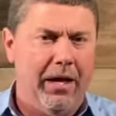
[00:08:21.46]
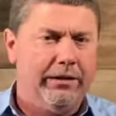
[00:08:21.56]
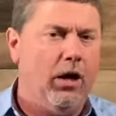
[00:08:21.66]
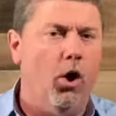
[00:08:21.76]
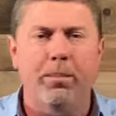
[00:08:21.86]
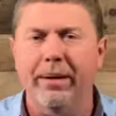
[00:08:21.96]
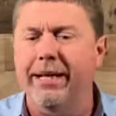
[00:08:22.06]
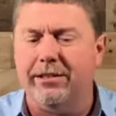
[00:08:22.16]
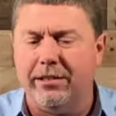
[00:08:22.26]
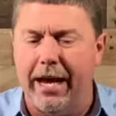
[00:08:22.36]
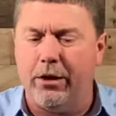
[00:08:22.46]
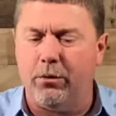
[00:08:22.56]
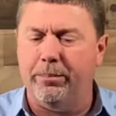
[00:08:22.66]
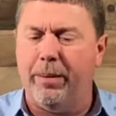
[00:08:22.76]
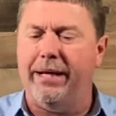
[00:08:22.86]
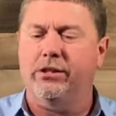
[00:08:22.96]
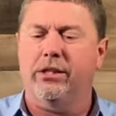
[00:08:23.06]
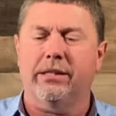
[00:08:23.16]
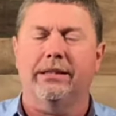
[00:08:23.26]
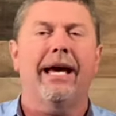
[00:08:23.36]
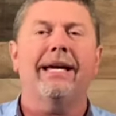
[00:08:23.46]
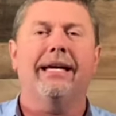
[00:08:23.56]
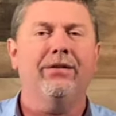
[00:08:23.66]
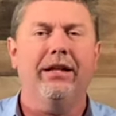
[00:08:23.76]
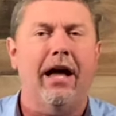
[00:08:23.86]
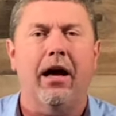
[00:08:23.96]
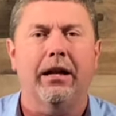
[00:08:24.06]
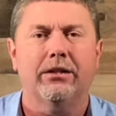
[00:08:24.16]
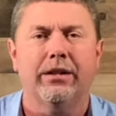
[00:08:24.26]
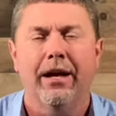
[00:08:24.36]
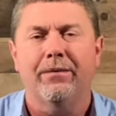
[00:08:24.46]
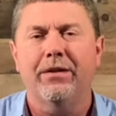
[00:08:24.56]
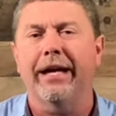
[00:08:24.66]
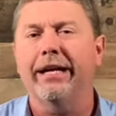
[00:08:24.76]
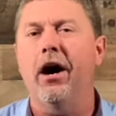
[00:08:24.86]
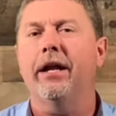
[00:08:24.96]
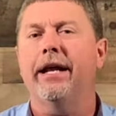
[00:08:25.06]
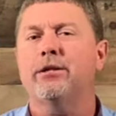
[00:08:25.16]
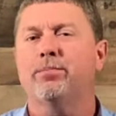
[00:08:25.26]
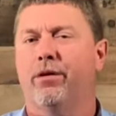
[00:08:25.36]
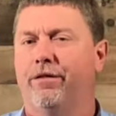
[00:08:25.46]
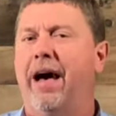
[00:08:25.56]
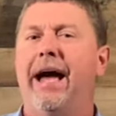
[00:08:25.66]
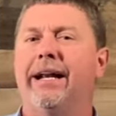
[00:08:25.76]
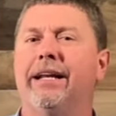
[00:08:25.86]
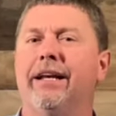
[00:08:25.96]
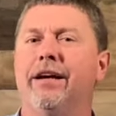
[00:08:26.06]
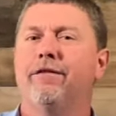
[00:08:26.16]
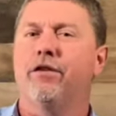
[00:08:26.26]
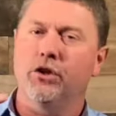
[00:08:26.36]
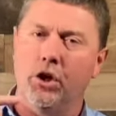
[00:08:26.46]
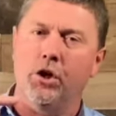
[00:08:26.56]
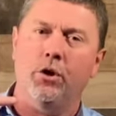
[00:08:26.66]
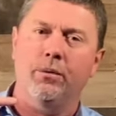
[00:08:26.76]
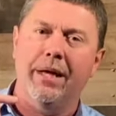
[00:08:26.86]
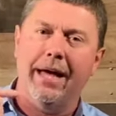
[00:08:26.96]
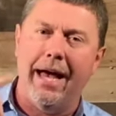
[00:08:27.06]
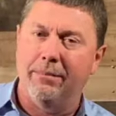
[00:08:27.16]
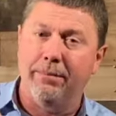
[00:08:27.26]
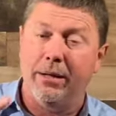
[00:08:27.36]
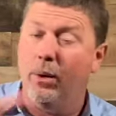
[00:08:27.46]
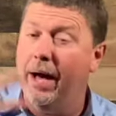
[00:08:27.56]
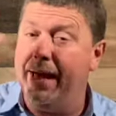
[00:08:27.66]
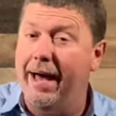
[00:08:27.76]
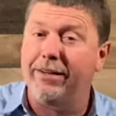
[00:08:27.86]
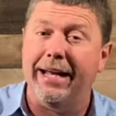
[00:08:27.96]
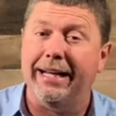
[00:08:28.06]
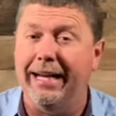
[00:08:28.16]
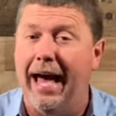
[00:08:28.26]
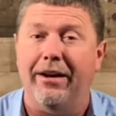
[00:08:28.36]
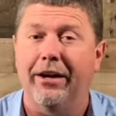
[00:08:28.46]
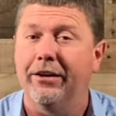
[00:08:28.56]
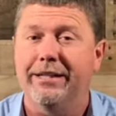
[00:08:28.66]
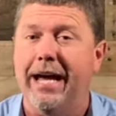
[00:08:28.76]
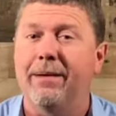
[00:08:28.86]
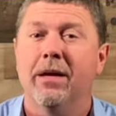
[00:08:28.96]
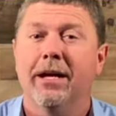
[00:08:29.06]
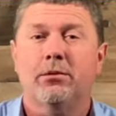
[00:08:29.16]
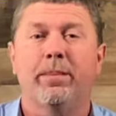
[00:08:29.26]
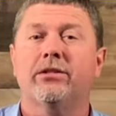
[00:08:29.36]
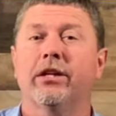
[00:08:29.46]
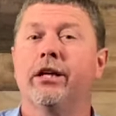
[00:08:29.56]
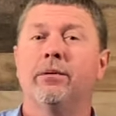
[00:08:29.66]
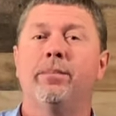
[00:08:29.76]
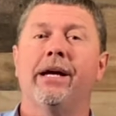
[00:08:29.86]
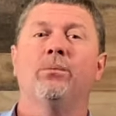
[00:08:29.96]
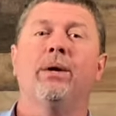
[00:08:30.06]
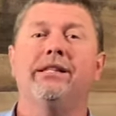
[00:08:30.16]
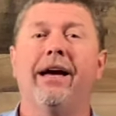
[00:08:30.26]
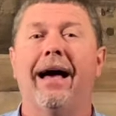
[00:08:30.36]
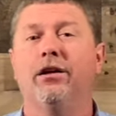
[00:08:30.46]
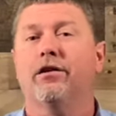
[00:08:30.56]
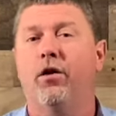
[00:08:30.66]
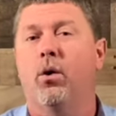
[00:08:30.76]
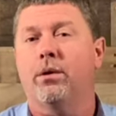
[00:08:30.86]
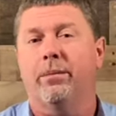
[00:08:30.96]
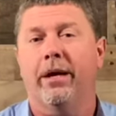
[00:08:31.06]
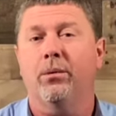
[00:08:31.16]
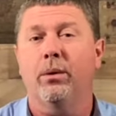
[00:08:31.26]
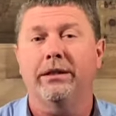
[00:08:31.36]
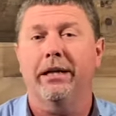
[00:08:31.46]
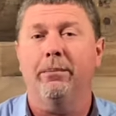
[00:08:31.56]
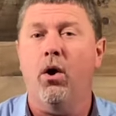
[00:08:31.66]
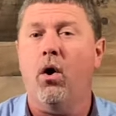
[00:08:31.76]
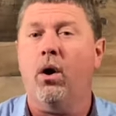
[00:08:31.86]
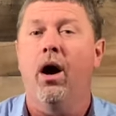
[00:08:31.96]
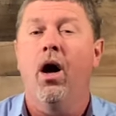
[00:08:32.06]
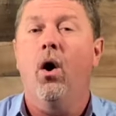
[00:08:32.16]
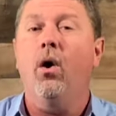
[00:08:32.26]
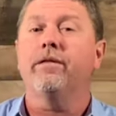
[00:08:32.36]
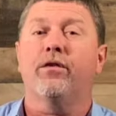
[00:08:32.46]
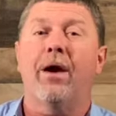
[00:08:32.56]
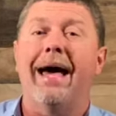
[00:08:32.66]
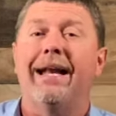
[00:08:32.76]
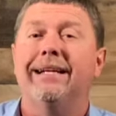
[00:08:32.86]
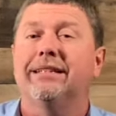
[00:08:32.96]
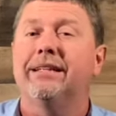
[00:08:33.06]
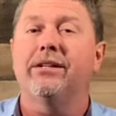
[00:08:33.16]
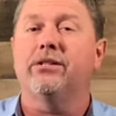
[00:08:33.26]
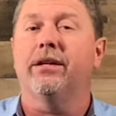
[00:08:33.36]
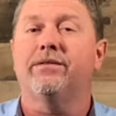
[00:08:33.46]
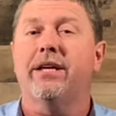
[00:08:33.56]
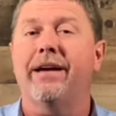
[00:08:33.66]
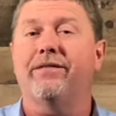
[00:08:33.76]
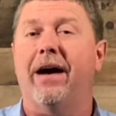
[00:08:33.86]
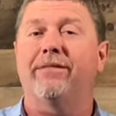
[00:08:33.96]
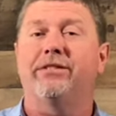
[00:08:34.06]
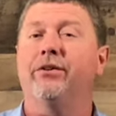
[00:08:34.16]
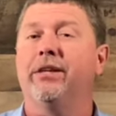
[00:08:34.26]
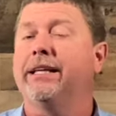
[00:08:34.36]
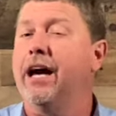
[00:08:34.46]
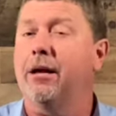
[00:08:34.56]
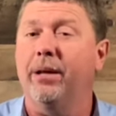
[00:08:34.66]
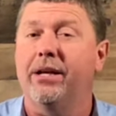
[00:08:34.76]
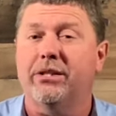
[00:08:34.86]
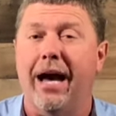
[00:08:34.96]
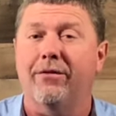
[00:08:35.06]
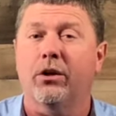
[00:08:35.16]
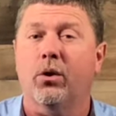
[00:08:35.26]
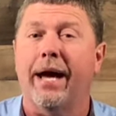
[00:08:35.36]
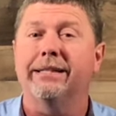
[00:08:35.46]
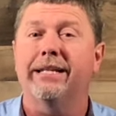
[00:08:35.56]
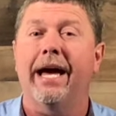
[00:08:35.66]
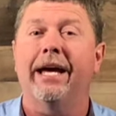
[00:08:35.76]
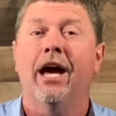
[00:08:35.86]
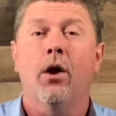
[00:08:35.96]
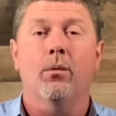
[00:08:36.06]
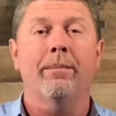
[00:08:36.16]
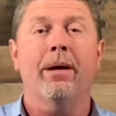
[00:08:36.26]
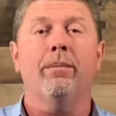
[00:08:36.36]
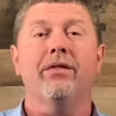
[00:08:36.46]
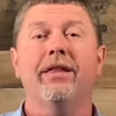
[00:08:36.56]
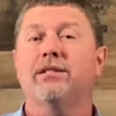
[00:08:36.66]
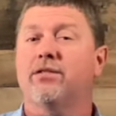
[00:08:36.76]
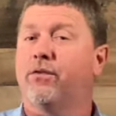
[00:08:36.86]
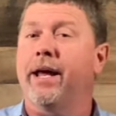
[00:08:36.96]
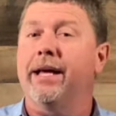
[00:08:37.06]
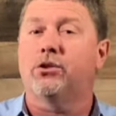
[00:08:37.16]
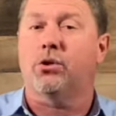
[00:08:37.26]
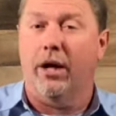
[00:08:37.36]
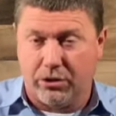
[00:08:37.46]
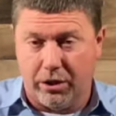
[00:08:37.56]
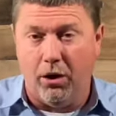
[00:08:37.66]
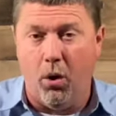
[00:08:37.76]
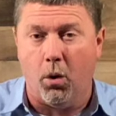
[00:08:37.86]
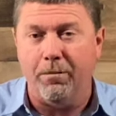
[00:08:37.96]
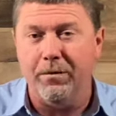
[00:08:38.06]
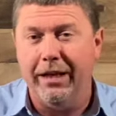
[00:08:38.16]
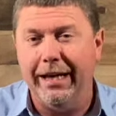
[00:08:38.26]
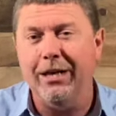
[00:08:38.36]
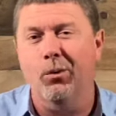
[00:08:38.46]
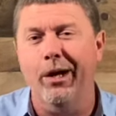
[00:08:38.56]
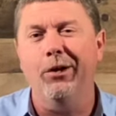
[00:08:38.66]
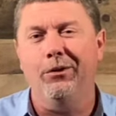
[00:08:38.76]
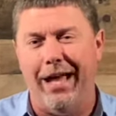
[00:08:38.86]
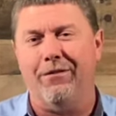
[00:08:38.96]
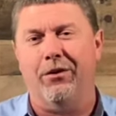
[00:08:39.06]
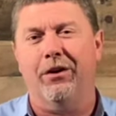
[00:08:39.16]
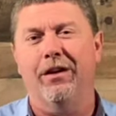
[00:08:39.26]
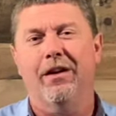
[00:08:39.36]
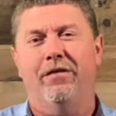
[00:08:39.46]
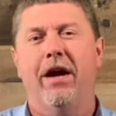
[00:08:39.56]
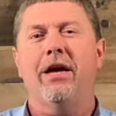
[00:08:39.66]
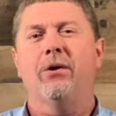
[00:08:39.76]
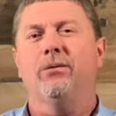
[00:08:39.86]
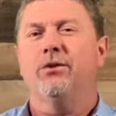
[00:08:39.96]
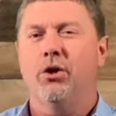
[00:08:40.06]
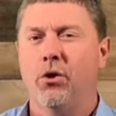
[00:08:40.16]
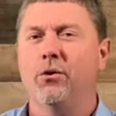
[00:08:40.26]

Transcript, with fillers: to open its sacred pages and take in the knowledge that God has provided for you and me. Well, hey, I've got to get out of here today. It's been so good being with you. I look forward to being with you tomorrow on Friday's edition of Take Five. Till then, God bless you. Have a great day. Remember this, friend trust the Lord, He will never fail you.